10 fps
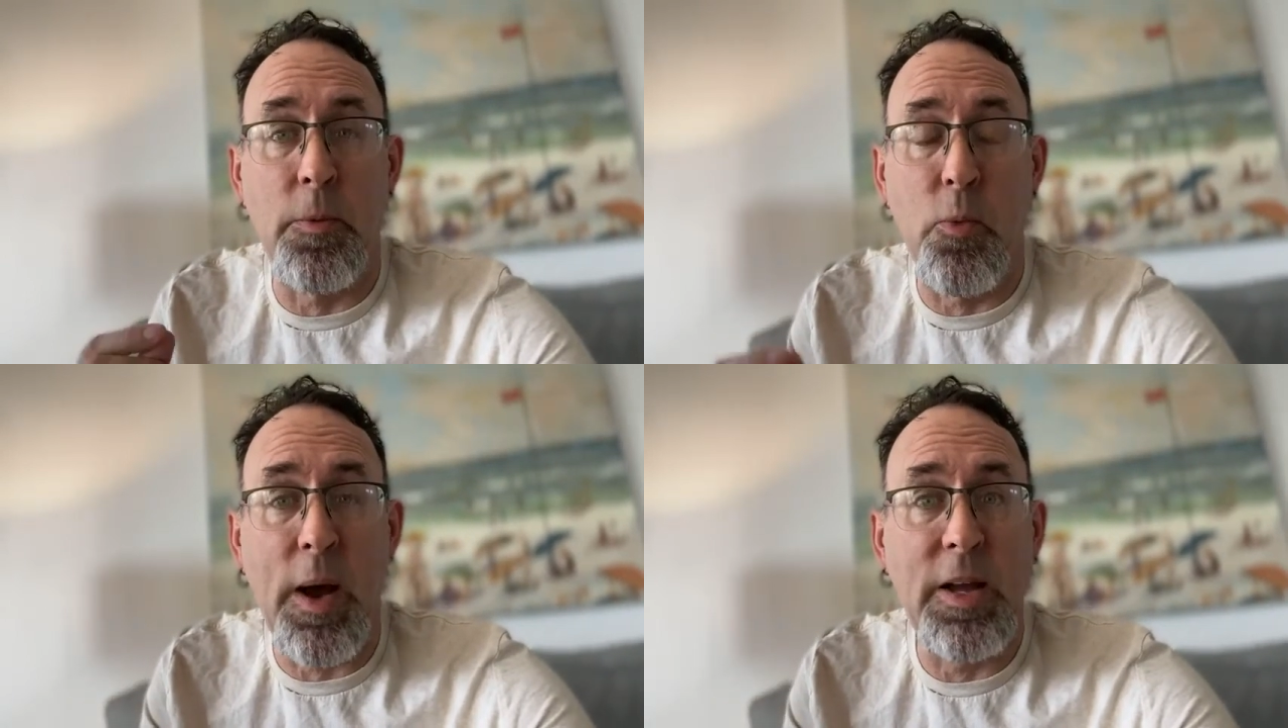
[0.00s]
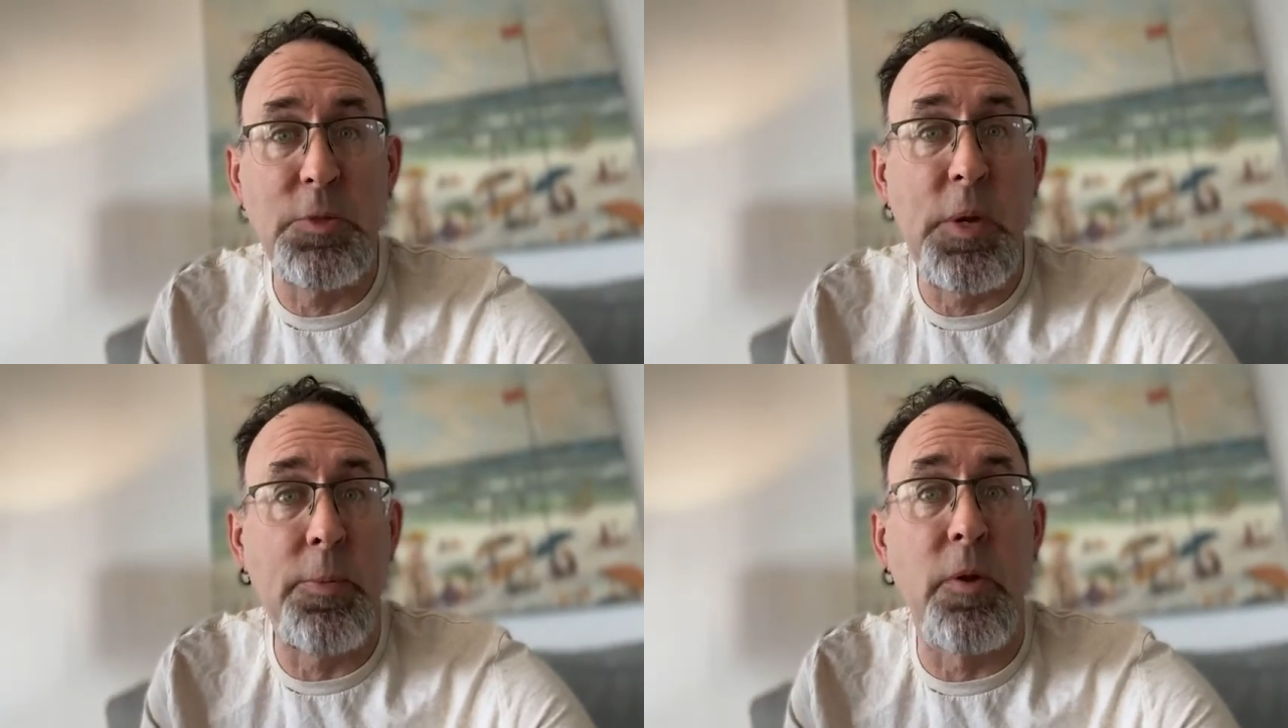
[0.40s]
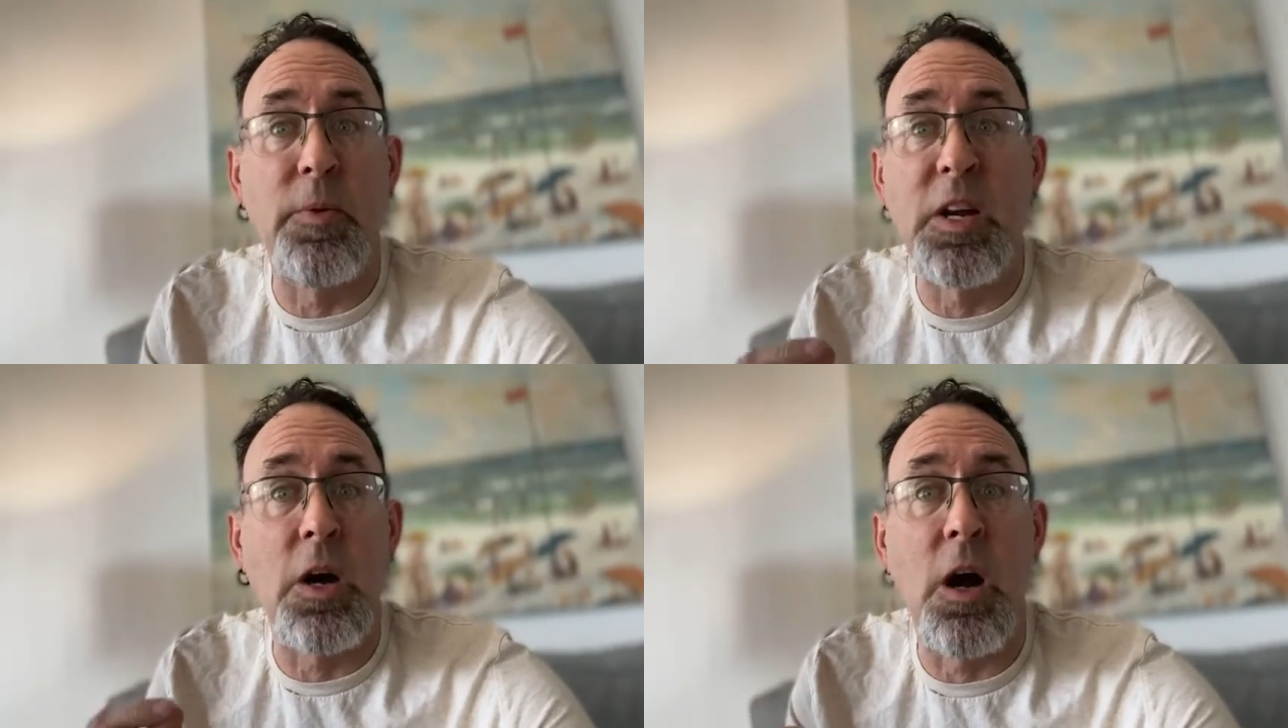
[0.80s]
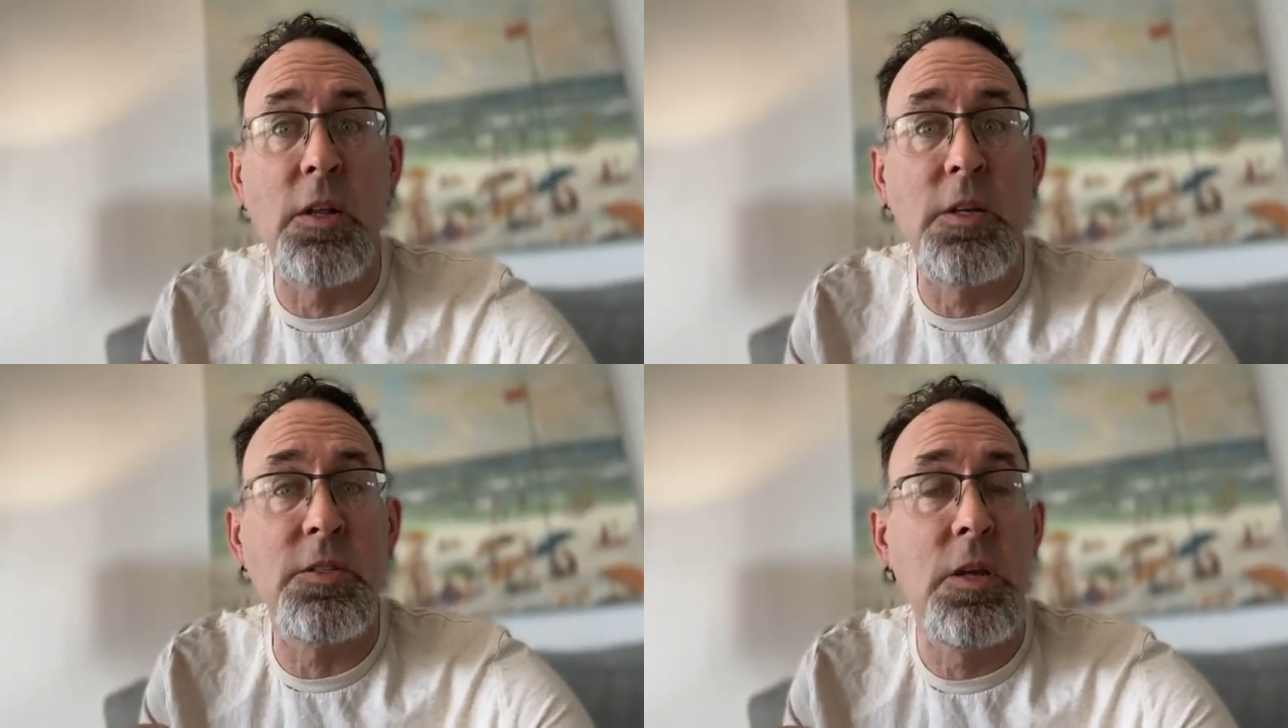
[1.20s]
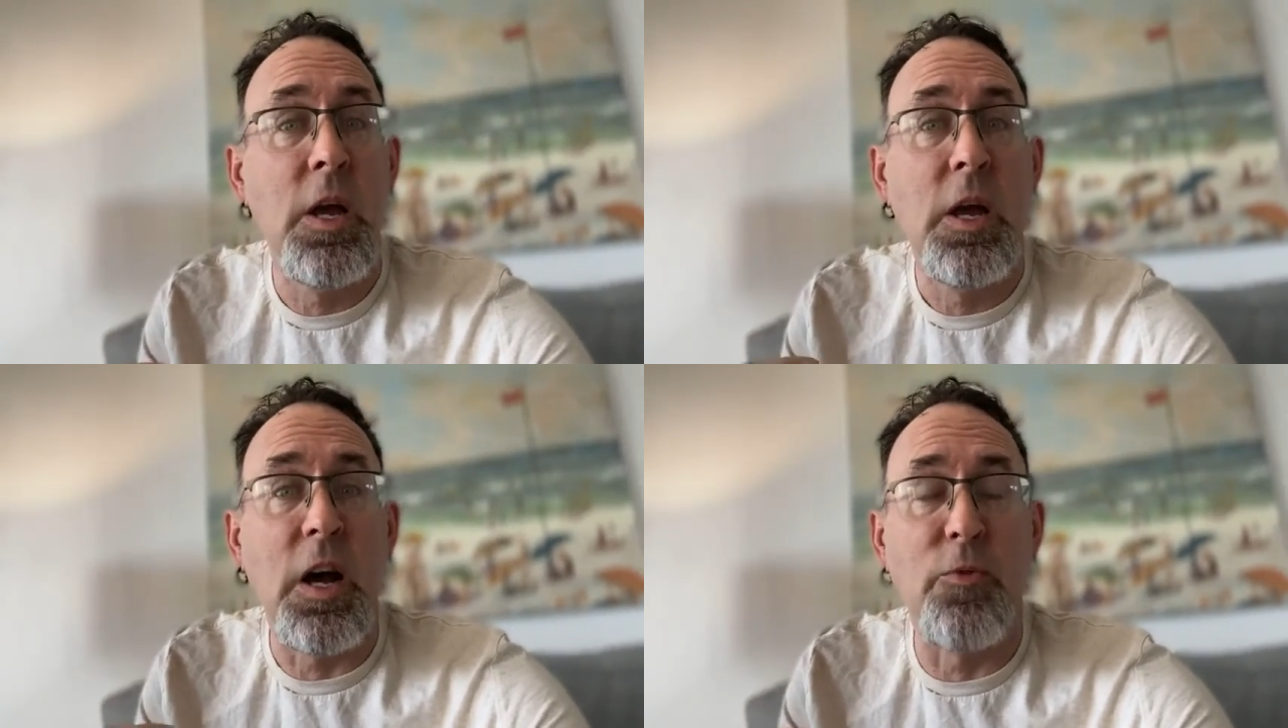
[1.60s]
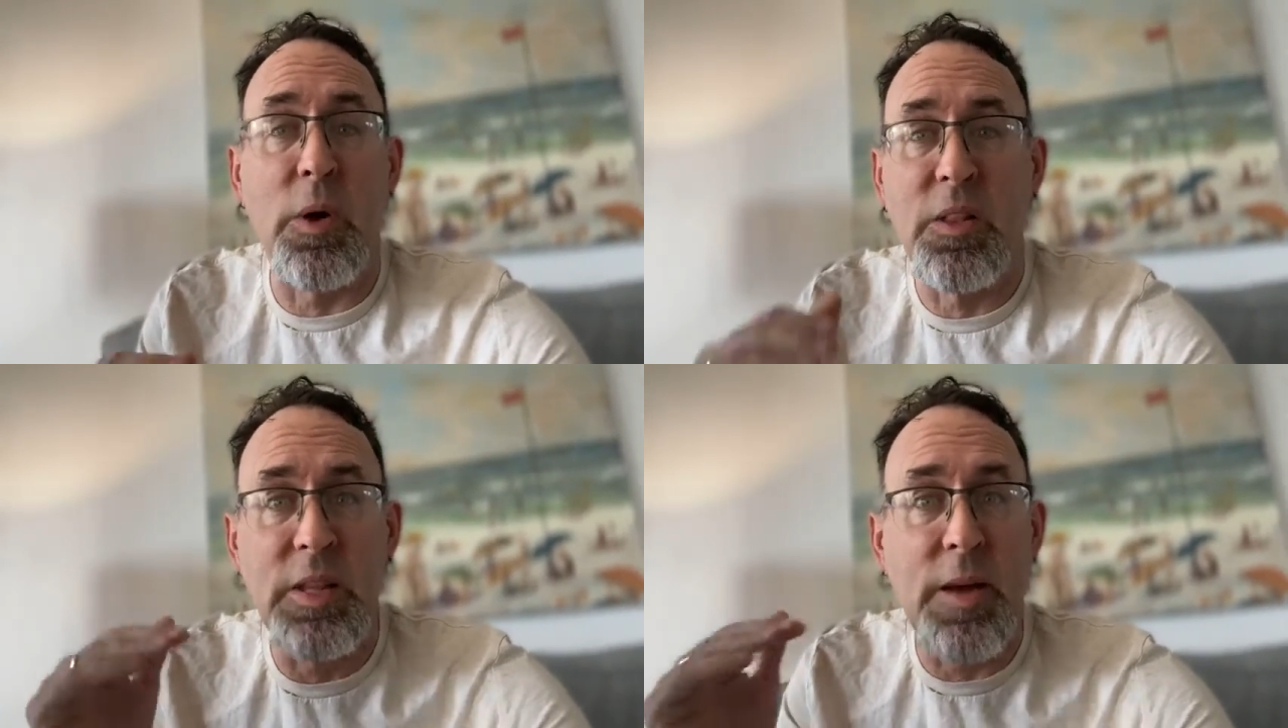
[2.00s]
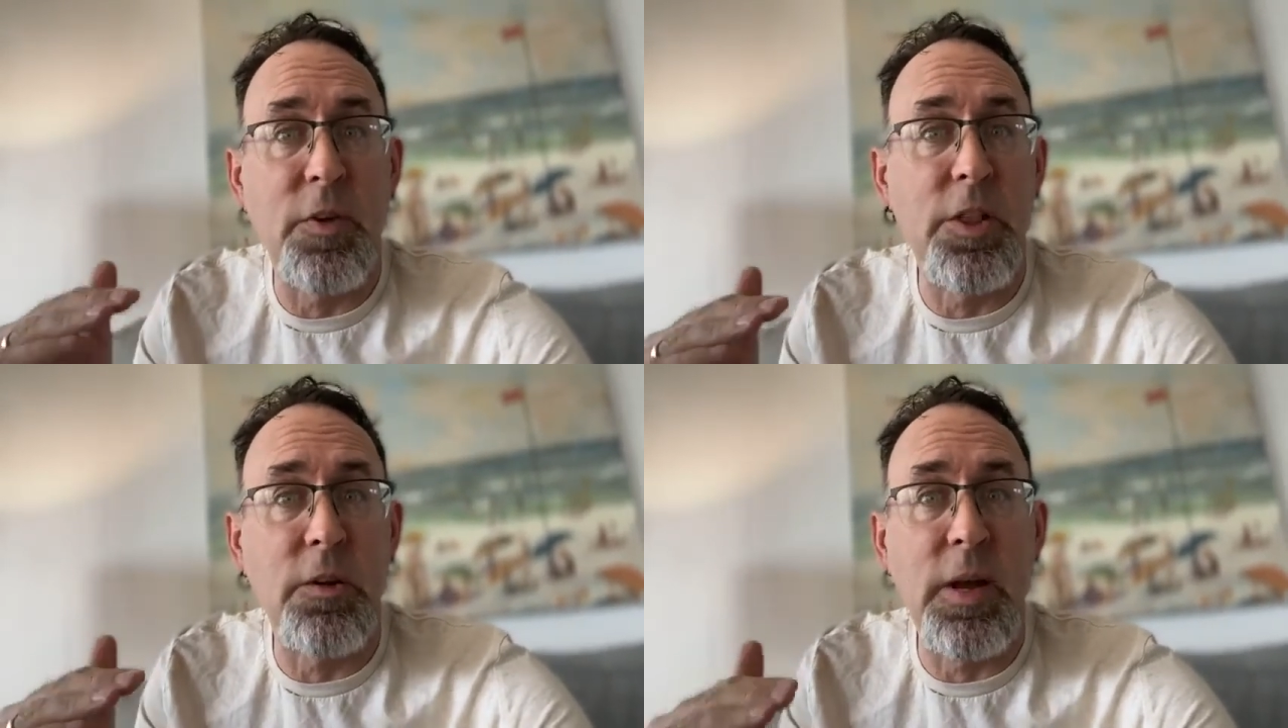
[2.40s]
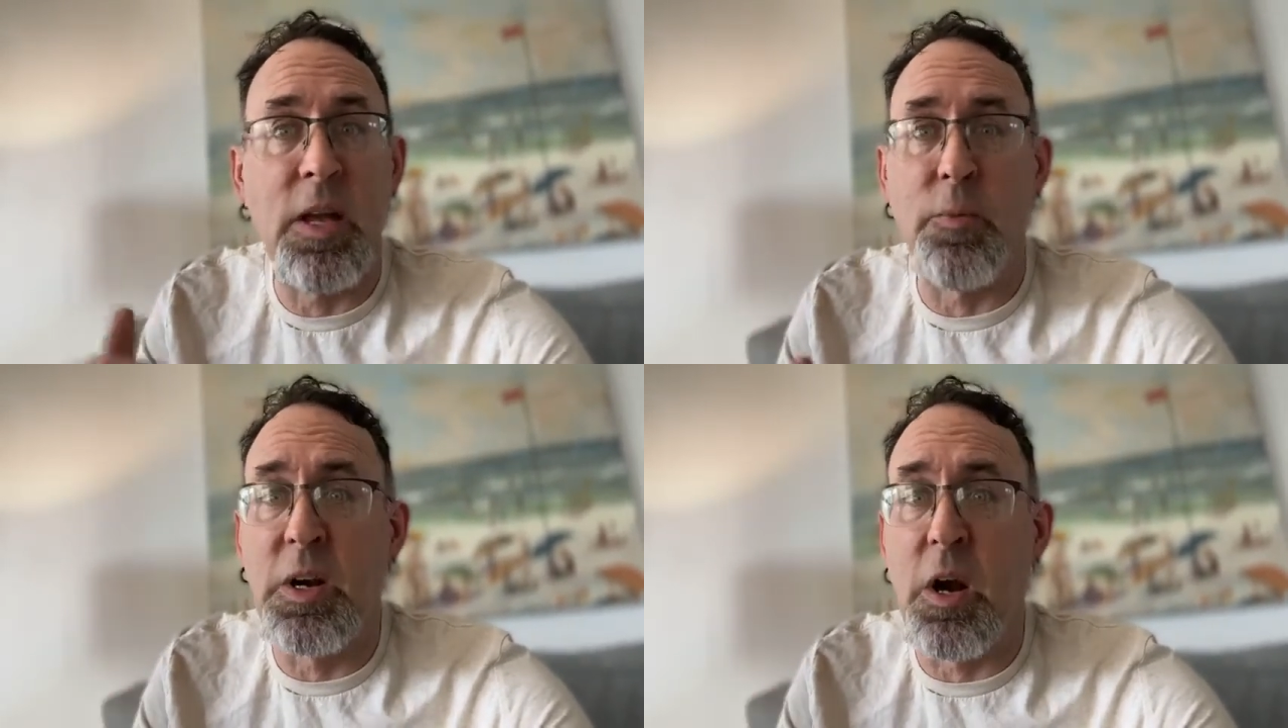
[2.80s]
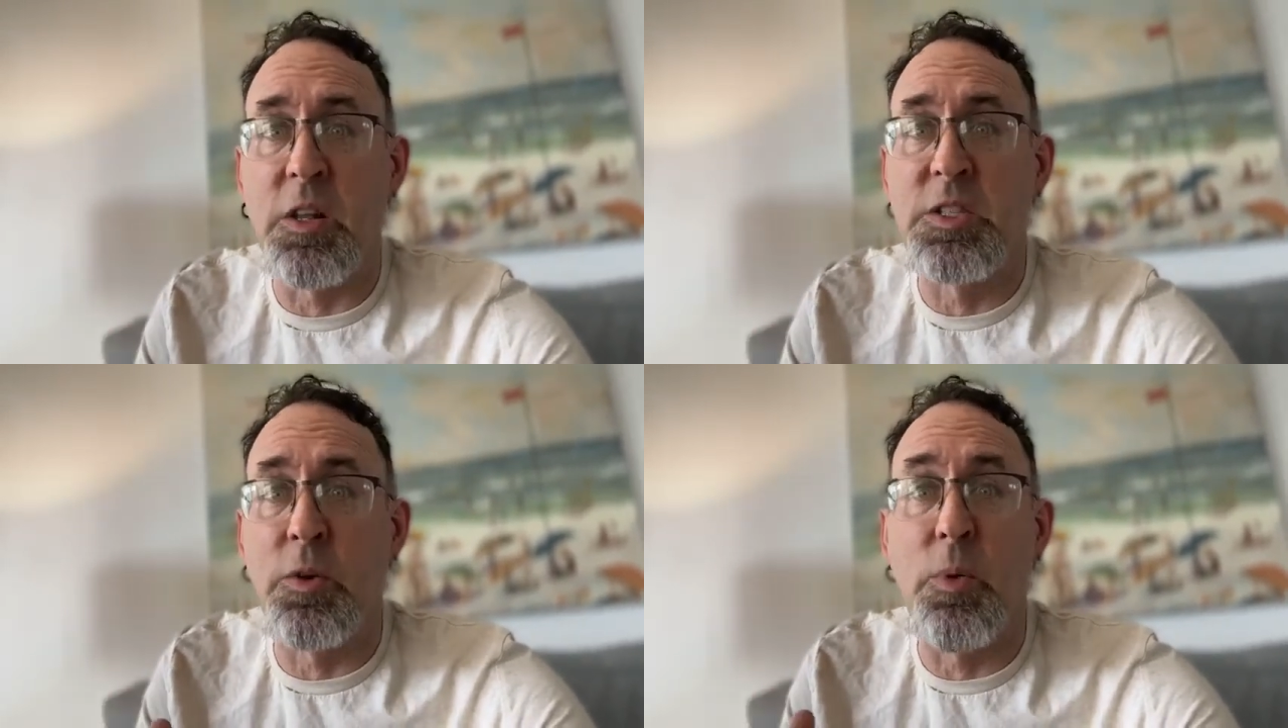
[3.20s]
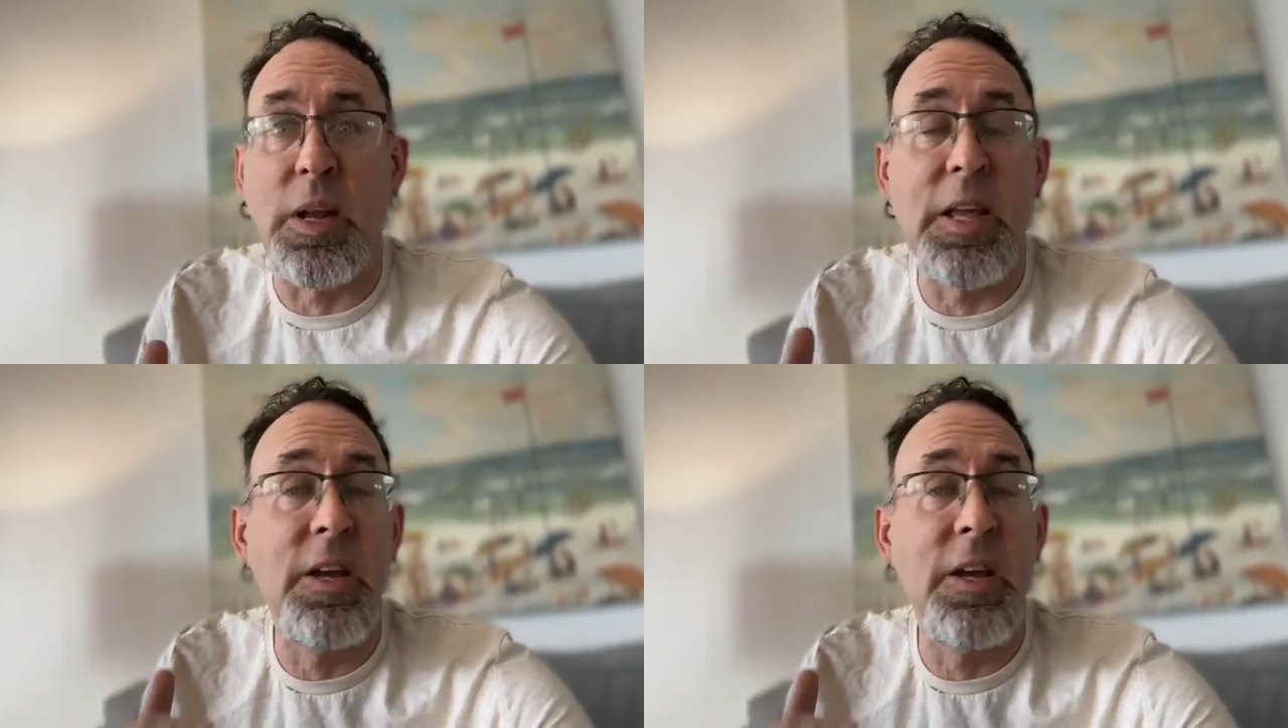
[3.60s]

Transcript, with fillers: from wise people, regardless of what level they're at, regardless of what